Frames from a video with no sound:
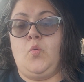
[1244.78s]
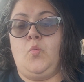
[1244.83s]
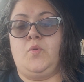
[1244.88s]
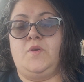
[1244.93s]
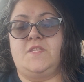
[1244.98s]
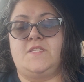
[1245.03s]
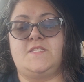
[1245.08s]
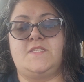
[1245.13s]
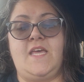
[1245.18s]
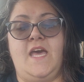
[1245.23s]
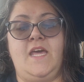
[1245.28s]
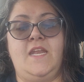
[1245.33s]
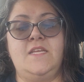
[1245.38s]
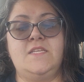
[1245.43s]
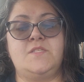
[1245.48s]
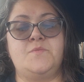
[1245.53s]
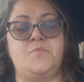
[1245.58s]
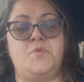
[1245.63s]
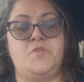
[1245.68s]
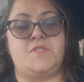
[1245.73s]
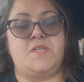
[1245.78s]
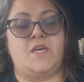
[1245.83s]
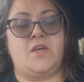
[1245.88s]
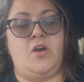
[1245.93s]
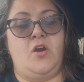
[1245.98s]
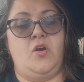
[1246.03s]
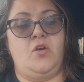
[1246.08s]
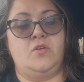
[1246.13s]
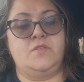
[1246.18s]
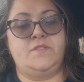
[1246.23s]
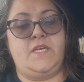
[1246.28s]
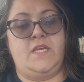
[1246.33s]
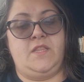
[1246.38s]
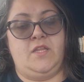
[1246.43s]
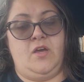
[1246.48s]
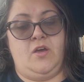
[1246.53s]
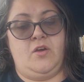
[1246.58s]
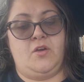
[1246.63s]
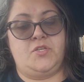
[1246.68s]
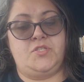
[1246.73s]
With saddest music all day
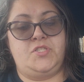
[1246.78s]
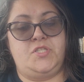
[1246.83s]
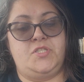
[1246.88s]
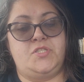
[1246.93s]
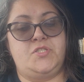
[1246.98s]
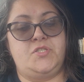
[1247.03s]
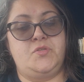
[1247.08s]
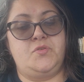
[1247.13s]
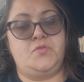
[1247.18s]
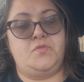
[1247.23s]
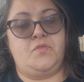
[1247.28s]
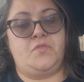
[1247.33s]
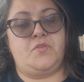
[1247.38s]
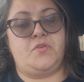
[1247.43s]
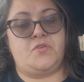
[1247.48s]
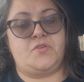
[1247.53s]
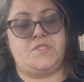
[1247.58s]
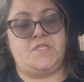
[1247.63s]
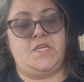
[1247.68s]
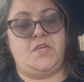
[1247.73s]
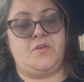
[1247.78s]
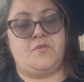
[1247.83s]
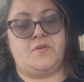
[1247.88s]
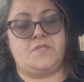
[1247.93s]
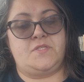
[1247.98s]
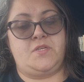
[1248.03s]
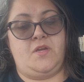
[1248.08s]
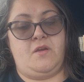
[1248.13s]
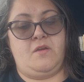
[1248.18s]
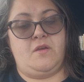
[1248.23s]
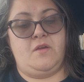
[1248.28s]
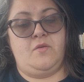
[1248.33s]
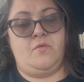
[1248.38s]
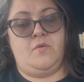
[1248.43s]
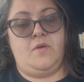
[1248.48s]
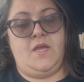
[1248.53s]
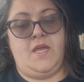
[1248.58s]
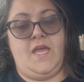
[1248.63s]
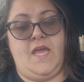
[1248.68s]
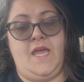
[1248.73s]
long she soothed her secret
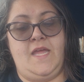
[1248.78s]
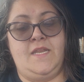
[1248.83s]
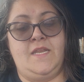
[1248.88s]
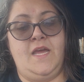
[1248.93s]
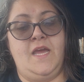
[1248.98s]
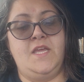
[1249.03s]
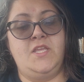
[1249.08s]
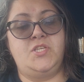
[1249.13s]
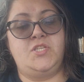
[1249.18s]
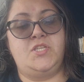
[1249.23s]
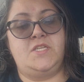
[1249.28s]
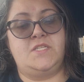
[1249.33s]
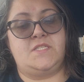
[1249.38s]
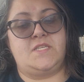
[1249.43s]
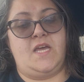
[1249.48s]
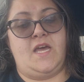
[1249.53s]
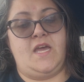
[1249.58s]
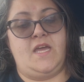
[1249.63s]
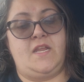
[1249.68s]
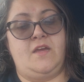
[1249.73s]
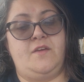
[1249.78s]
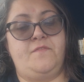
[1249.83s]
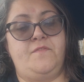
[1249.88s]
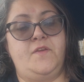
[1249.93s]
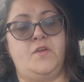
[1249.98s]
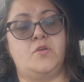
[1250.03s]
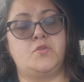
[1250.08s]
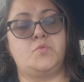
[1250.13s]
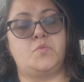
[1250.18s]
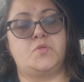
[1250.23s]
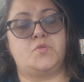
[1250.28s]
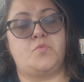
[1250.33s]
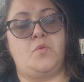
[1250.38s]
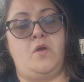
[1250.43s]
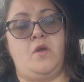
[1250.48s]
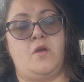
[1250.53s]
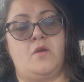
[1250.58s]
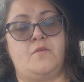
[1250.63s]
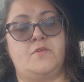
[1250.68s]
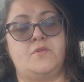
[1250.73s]
sorrow. At night she sighed, I fear 'twas
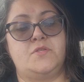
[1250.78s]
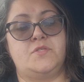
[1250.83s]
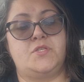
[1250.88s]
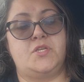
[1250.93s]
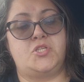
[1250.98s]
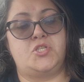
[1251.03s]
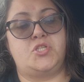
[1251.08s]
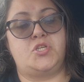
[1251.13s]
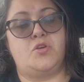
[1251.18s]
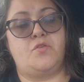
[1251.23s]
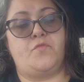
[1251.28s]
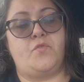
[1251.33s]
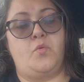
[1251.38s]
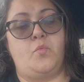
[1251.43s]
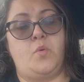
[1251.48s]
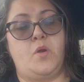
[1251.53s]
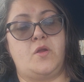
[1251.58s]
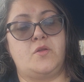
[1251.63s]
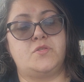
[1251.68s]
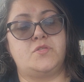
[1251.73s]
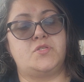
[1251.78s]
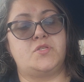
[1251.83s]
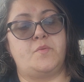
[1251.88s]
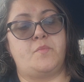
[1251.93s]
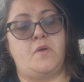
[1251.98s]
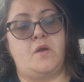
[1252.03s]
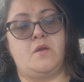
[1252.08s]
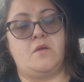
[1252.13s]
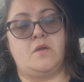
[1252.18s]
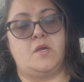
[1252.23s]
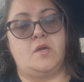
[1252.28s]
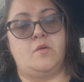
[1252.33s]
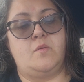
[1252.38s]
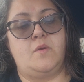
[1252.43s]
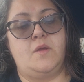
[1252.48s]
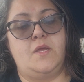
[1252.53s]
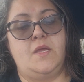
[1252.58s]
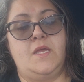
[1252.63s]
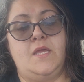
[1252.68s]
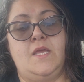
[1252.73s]
wrong such cheerful words to borrow.
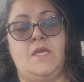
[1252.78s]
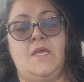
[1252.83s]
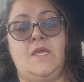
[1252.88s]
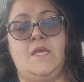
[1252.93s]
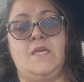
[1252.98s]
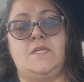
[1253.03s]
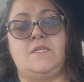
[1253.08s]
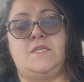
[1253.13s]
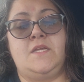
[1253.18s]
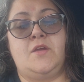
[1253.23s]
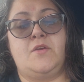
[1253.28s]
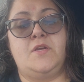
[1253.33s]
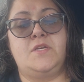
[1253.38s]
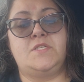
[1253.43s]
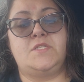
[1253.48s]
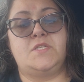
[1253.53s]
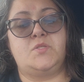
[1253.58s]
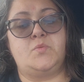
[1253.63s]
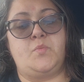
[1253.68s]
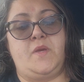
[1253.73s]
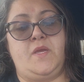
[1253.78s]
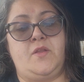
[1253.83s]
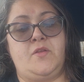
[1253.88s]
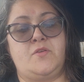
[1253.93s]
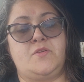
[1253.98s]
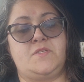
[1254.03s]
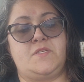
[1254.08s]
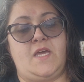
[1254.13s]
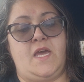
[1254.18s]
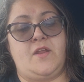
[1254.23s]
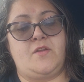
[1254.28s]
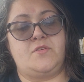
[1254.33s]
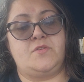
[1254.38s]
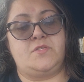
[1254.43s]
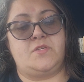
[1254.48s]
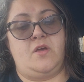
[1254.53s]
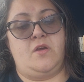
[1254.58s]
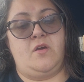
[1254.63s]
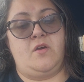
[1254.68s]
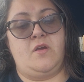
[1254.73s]
Dearest, a sweeter, sadder
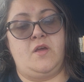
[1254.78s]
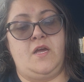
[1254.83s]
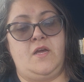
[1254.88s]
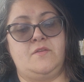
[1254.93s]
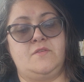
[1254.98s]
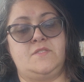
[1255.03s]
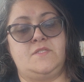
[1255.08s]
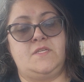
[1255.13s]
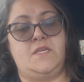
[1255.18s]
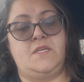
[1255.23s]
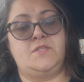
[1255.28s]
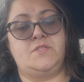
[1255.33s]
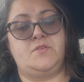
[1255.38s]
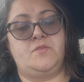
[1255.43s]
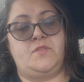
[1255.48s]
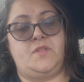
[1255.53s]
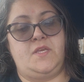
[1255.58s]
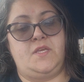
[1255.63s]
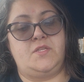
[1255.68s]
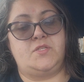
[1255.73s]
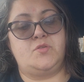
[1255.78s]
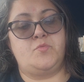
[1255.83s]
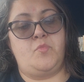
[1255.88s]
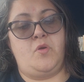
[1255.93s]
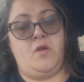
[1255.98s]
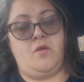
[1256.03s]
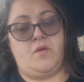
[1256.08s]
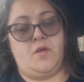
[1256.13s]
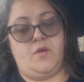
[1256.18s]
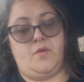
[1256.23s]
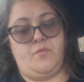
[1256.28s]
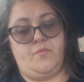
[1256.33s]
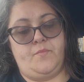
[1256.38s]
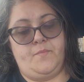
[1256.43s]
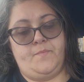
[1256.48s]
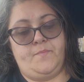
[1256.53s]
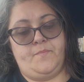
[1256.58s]
song I'll sing to thee tomorrow.